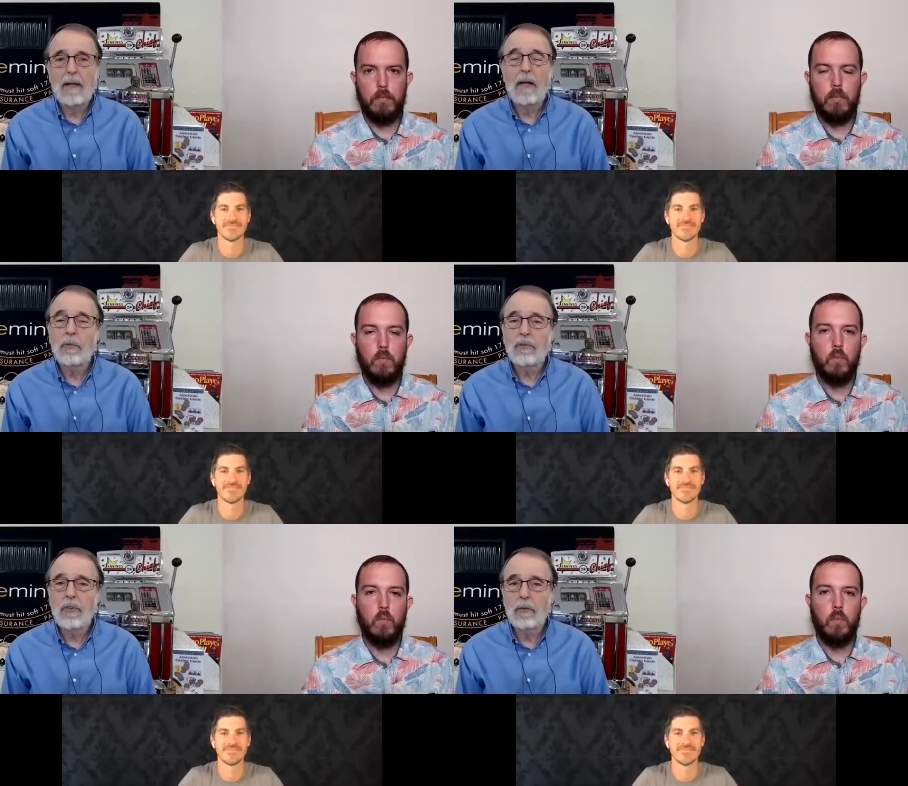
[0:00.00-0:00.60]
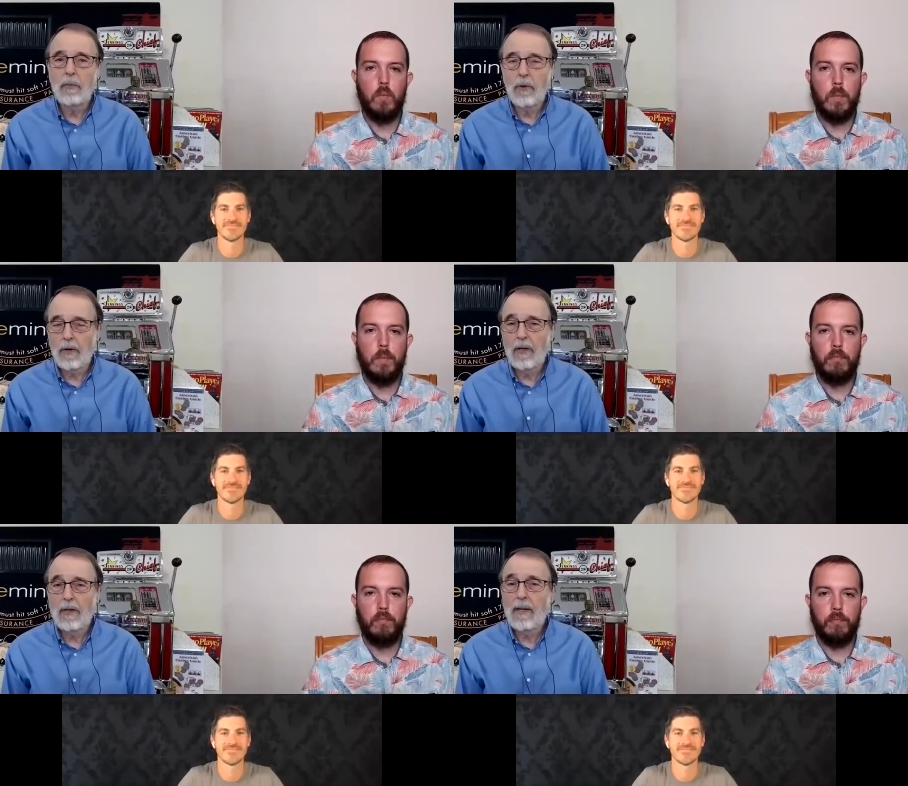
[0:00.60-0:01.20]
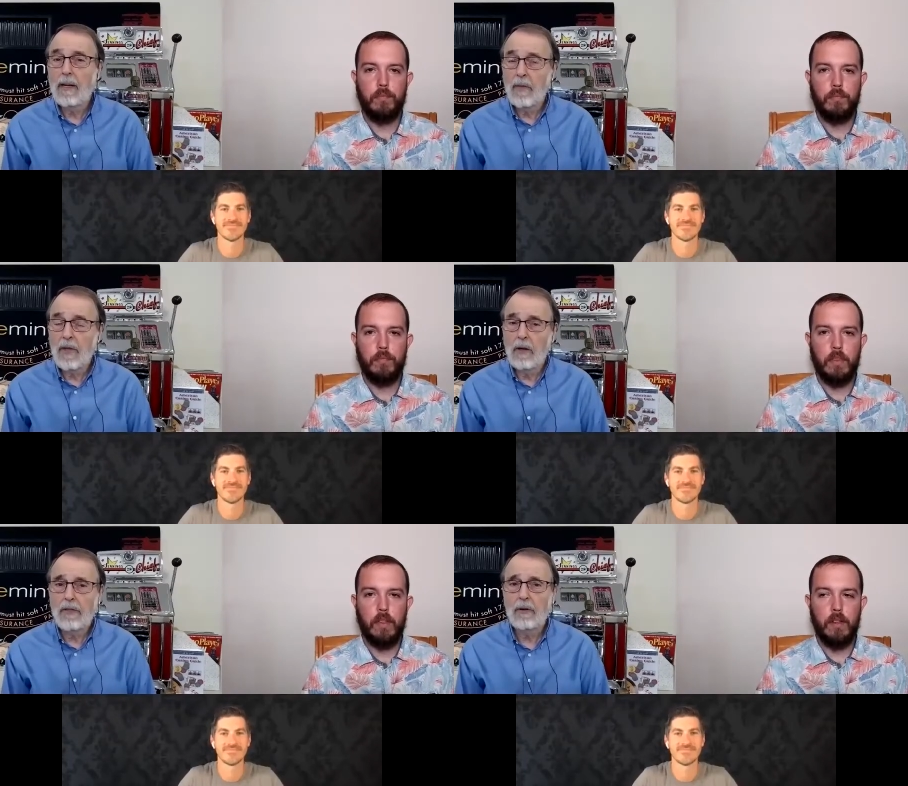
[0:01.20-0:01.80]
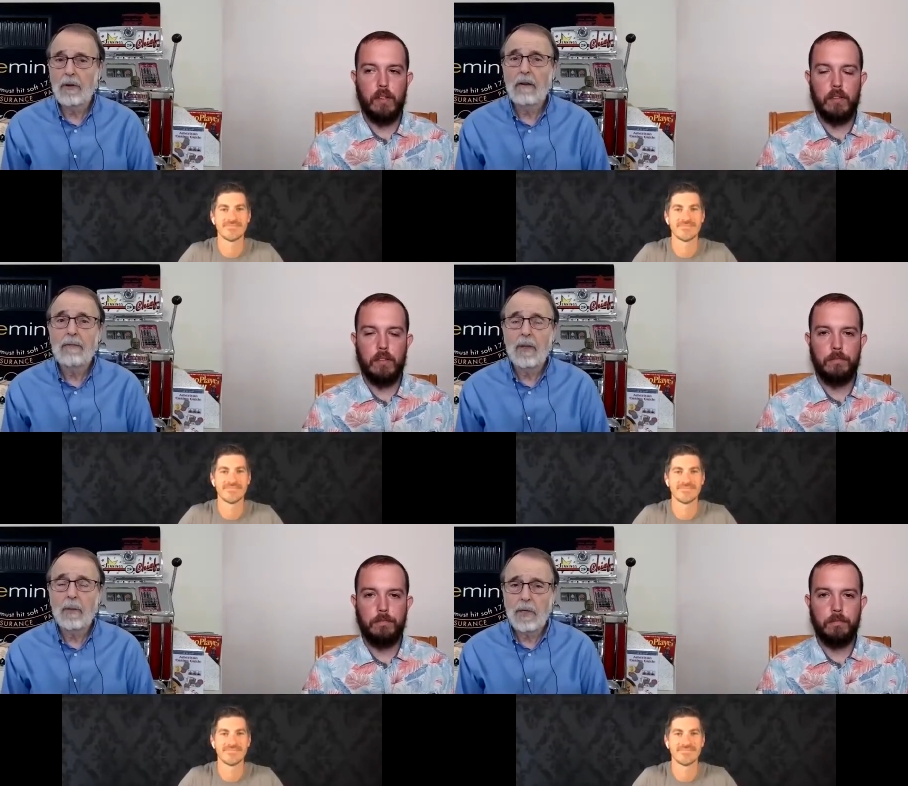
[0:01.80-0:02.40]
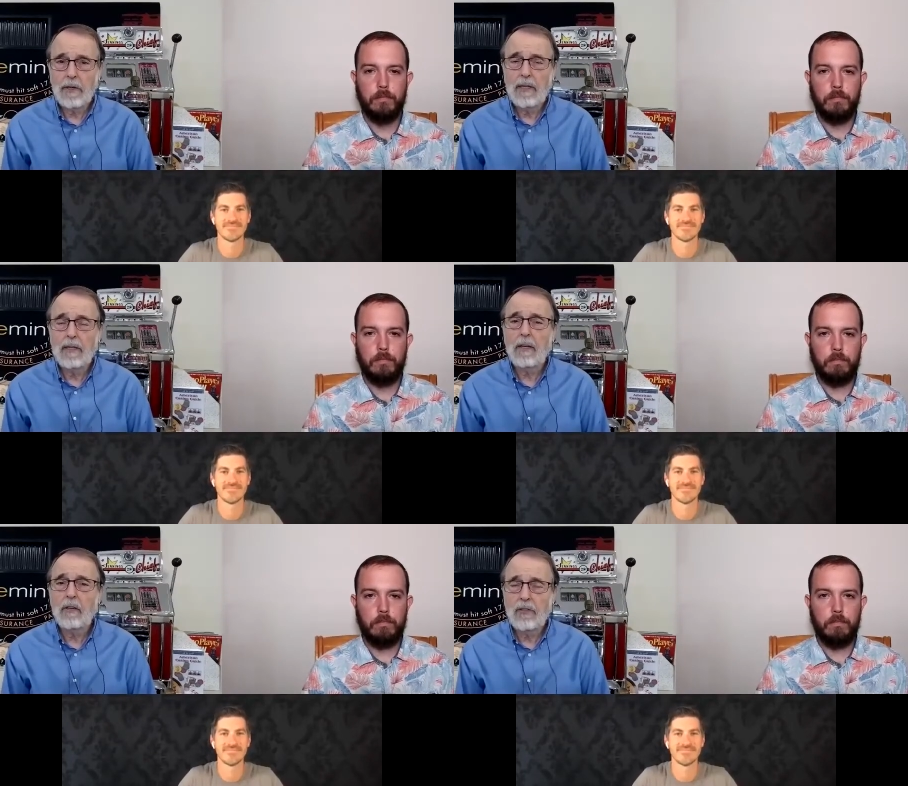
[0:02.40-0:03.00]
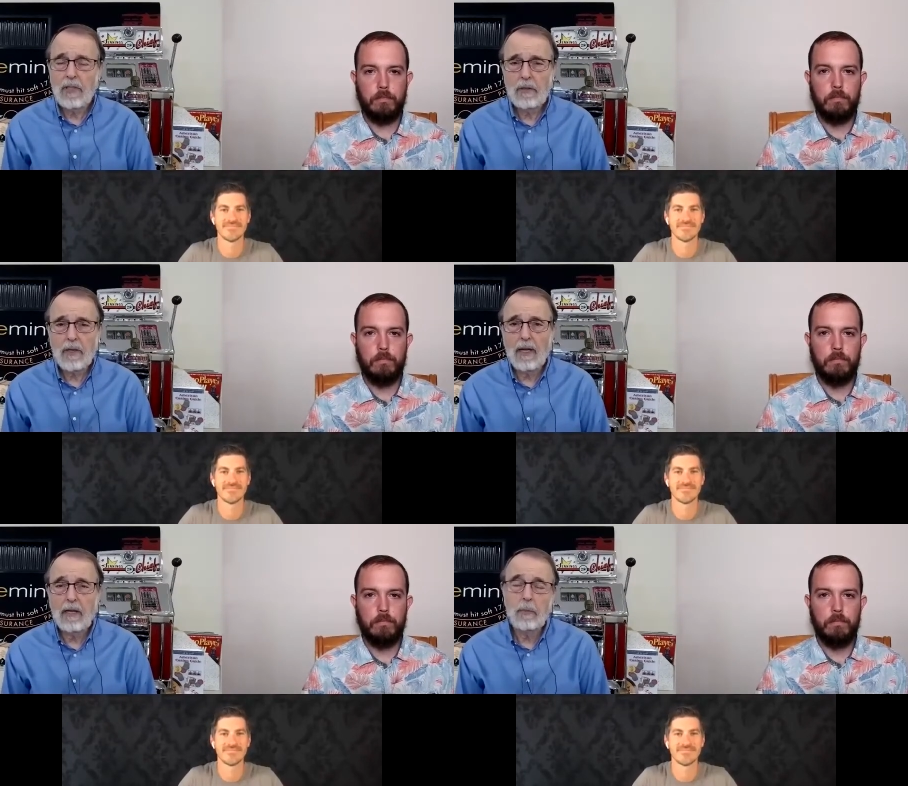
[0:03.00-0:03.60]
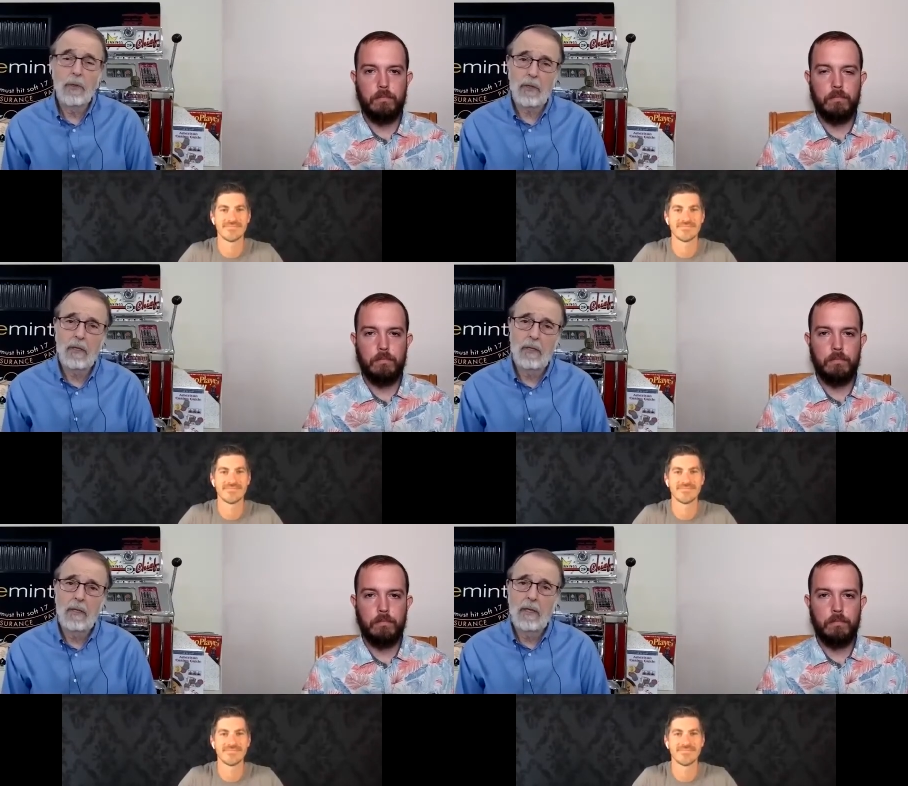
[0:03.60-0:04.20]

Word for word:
Speaker 1: I'm Steve Bourie, and I am the author of The American Casino Guide Book.